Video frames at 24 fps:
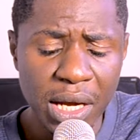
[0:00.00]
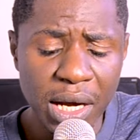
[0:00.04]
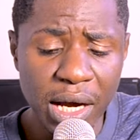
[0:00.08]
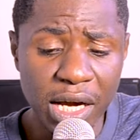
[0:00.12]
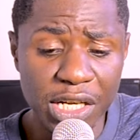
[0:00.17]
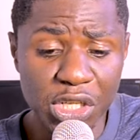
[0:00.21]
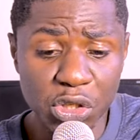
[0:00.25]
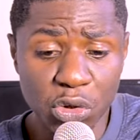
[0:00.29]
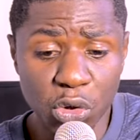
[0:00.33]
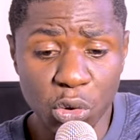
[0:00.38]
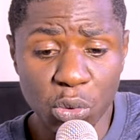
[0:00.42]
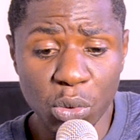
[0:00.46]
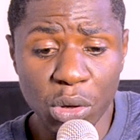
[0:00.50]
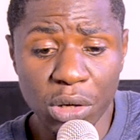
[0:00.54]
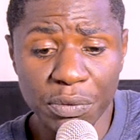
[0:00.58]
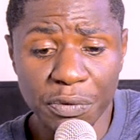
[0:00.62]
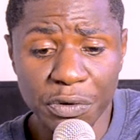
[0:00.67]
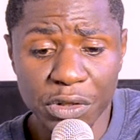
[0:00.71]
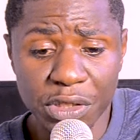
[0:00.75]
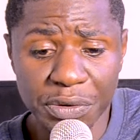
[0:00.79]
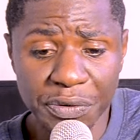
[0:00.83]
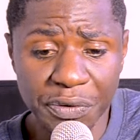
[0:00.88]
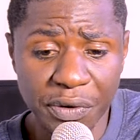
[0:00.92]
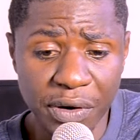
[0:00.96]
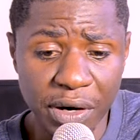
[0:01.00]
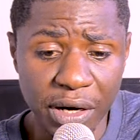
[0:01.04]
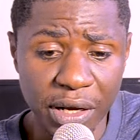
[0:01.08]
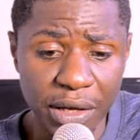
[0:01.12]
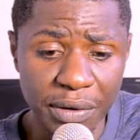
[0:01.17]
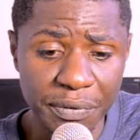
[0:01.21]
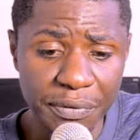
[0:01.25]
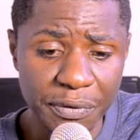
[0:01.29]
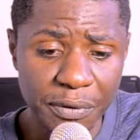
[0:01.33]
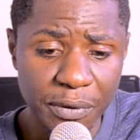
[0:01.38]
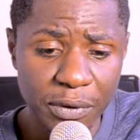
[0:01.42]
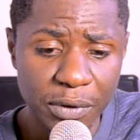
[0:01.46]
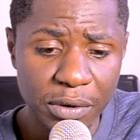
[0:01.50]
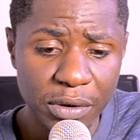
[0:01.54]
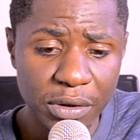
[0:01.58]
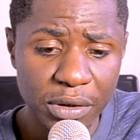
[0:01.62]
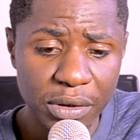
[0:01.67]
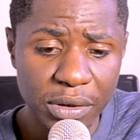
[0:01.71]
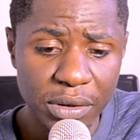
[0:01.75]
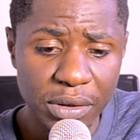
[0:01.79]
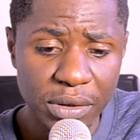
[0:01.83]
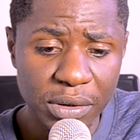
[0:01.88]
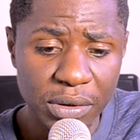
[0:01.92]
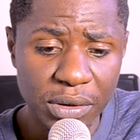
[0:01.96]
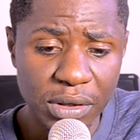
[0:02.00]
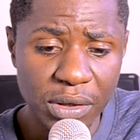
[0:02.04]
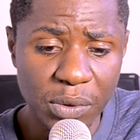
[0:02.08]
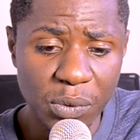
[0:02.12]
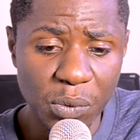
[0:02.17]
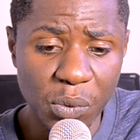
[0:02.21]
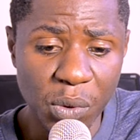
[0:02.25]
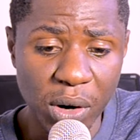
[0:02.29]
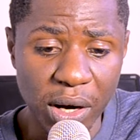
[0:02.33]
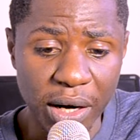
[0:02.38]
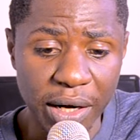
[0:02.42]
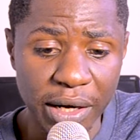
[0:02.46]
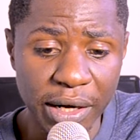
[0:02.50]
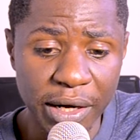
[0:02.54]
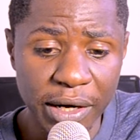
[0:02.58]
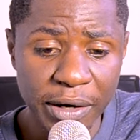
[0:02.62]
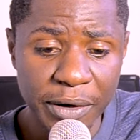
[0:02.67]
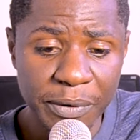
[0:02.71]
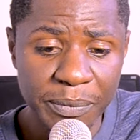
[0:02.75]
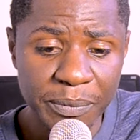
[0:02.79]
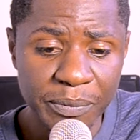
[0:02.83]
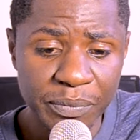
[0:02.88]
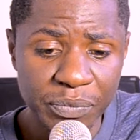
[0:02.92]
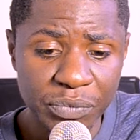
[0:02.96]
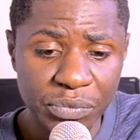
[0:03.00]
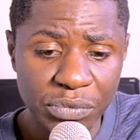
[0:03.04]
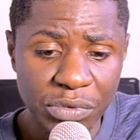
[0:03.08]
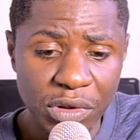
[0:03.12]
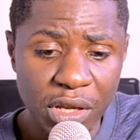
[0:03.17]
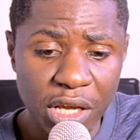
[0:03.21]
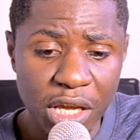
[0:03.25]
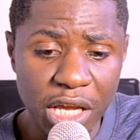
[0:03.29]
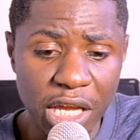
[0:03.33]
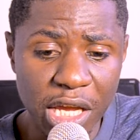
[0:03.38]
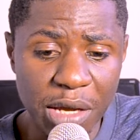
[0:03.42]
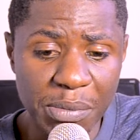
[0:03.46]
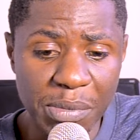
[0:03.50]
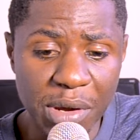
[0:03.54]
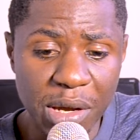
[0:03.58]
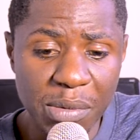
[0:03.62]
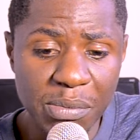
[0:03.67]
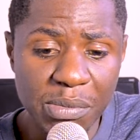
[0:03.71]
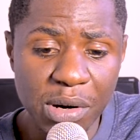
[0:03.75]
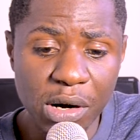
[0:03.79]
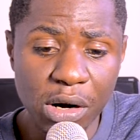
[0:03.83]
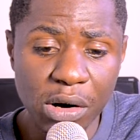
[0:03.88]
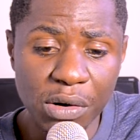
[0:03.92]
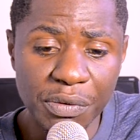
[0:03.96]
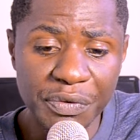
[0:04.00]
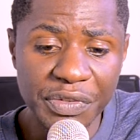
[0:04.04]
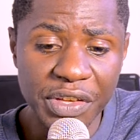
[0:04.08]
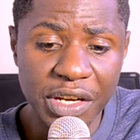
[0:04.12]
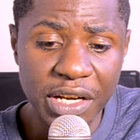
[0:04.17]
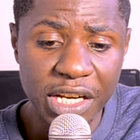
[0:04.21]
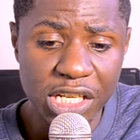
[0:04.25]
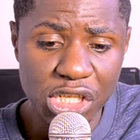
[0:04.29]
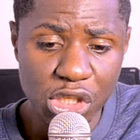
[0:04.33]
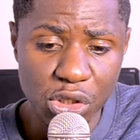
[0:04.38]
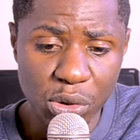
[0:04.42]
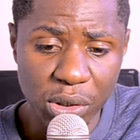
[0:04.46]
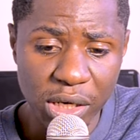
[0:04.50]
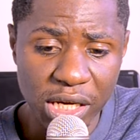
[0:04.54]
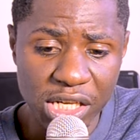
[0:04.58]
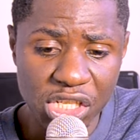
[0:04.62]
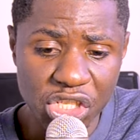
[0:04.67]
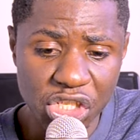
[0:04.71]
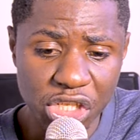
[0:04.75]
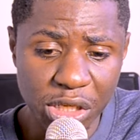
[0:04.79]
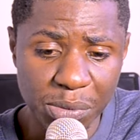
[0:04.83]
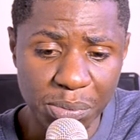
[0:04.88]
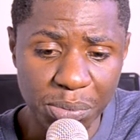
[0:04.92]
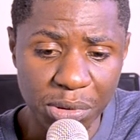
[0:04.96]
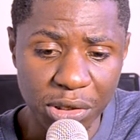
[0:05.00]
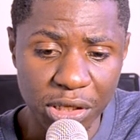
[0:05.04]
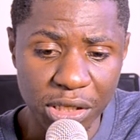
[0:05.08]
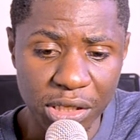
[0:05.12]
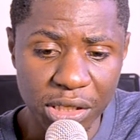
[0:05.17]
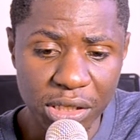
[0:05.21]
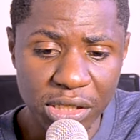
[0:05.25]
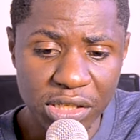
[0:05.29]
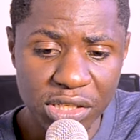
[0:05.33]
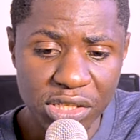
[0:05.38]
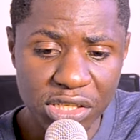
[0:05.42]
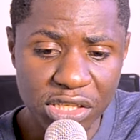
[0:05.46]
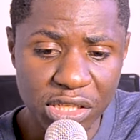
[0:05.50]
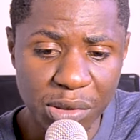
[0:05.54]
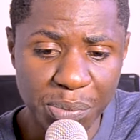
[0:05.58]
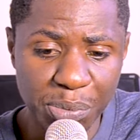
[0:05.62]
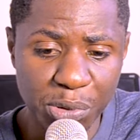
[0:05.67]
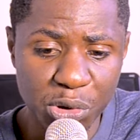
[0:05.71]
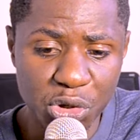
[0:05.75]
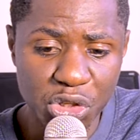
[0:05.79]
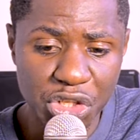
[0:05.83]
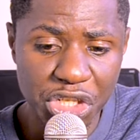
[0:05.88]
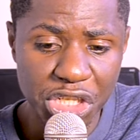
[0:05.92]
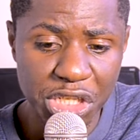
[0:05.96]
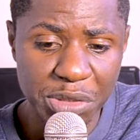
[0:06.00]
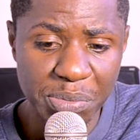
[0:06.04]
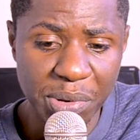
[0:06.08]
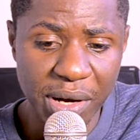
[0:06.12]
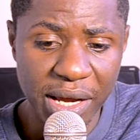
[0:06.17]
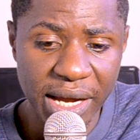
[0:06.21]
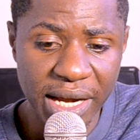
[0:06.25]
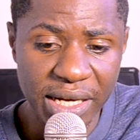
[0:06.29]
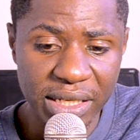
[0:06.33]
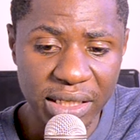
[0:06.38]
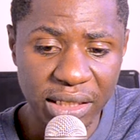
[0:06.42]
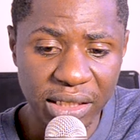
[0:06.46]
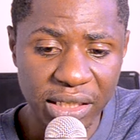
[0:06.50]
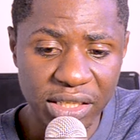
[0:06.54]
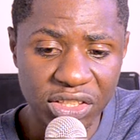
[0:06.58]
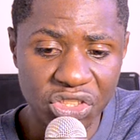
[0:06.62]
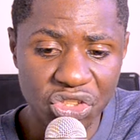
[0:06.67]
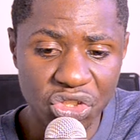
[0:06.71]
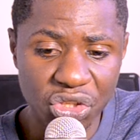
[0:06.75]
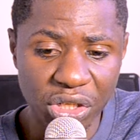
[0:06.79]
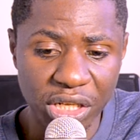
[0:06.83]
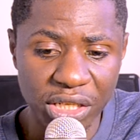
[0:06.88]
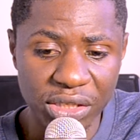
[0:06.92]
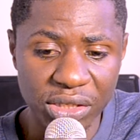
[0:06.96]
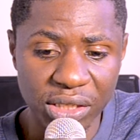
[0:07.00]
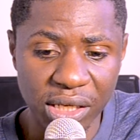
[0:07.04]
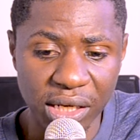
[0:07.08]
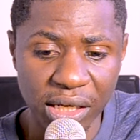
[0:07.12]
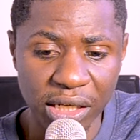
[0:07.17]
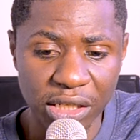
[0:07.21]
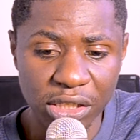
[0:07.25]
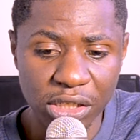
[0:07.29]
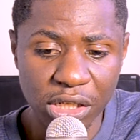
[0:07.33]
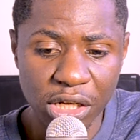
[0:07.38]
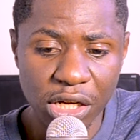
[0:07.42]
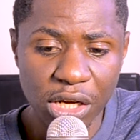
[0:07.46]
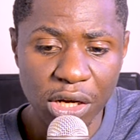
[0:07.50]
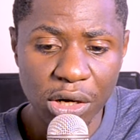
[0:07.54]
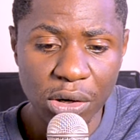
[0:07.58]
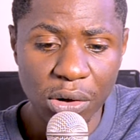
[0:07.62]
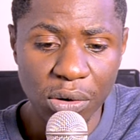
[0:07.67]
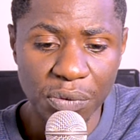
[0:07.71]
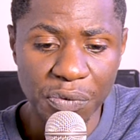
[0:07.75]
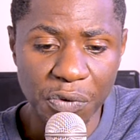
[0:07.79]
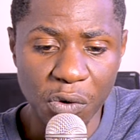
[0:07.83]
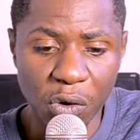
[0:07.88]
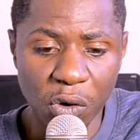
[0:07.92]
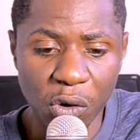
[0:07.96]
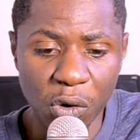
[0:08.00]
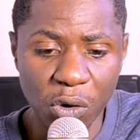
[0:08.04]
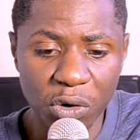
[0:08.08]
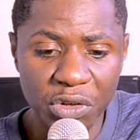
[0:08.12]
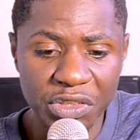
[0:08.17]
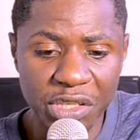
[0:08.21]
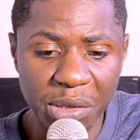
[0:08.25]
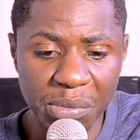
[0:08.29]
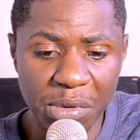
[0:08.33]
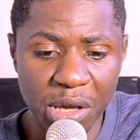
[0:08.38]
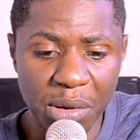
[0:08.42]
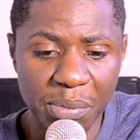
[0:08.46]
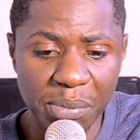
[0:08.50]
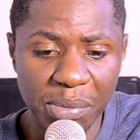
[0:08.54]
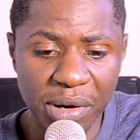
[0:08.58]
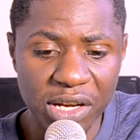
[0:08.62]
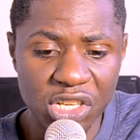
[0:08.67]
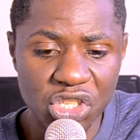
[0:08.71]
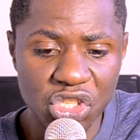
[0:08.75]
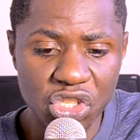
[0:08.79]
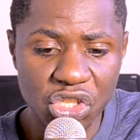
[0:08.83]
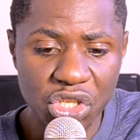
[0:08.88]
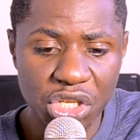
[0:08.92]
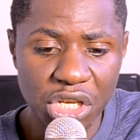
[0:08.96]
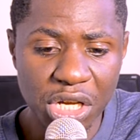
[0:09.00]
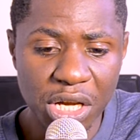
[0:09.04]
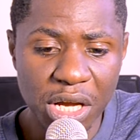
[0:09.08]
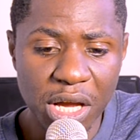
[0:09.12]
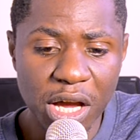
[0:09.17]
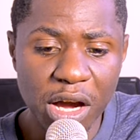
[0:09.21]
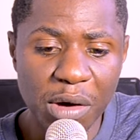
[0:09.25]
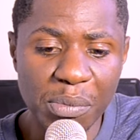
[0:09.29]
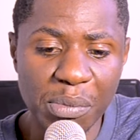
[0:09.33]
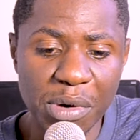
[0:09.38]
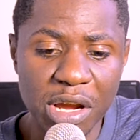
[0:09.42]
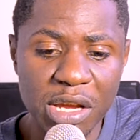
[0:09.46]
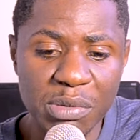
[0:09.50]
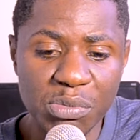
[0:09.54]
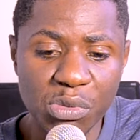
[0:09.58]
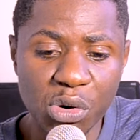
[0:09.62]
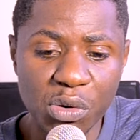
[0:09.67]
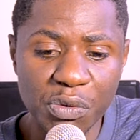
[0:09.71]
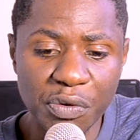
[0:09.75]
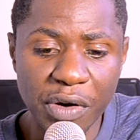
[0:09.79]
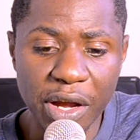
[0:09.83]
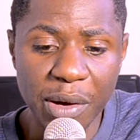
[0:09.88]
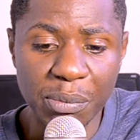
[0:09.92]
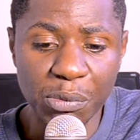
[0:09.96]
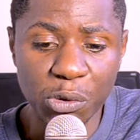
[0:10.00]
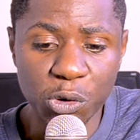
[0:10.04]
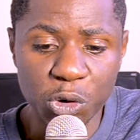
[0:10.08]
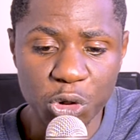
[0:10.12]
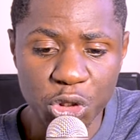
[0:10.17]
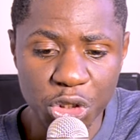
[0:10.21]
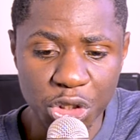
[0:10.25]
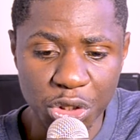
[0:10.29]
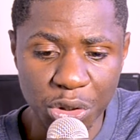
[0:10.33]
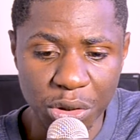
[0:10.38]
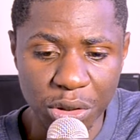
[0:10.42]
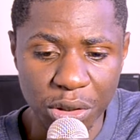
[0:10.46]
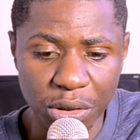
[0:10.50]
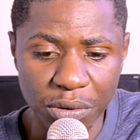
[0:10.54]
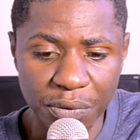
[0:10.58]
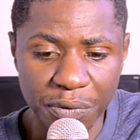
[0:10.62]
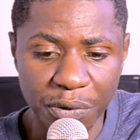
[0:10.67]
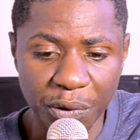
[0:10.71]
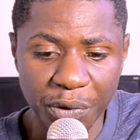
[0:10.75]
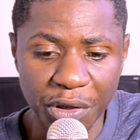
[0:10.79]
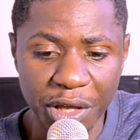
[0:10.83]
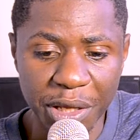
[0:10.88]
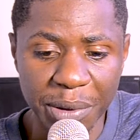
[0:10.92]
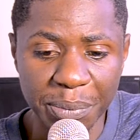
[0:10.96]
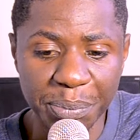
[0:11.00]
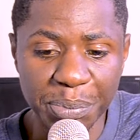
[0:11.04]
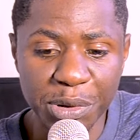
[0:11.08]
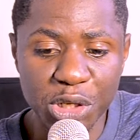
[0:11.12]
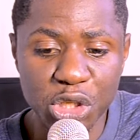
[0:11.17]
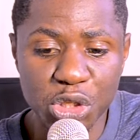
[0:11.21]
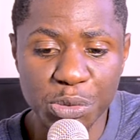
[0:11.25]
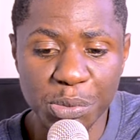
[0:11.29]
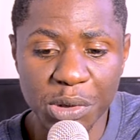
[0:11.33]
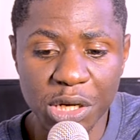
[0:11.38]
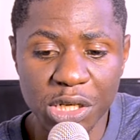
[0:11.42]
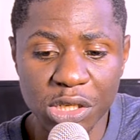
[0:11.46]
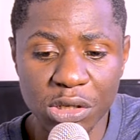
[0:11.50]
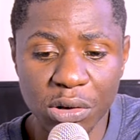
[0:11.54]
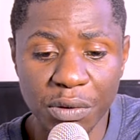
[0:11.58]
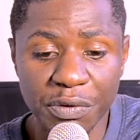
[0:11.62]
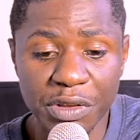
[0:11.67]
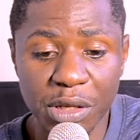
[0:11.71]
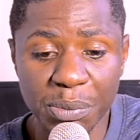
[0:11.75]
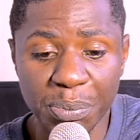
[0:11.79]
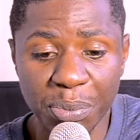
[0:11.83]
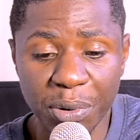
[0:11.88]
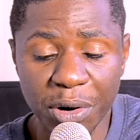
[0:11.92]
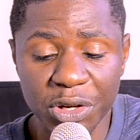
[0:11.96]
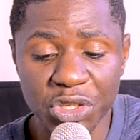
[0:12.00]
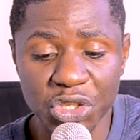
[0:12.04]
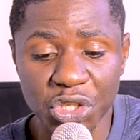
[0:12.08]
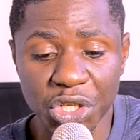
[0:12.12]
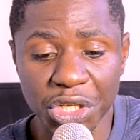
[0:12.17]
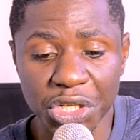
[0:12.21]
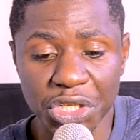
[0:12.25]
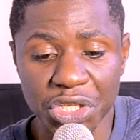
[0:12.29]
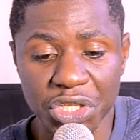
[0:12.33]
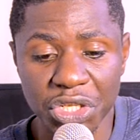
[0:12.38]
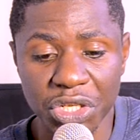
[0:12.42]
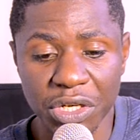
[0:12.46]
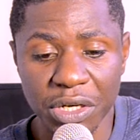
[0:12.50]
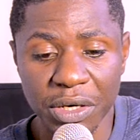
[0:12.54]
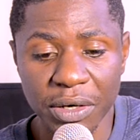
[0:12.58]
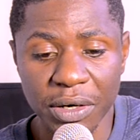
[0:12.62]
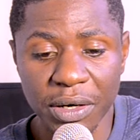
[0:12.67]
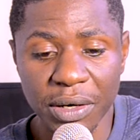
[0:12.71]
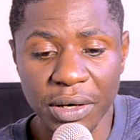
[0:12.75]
Article 145.1, a member of the National Assembly, supported by at least a third of all the members, may move a motion for the impeachment of the president.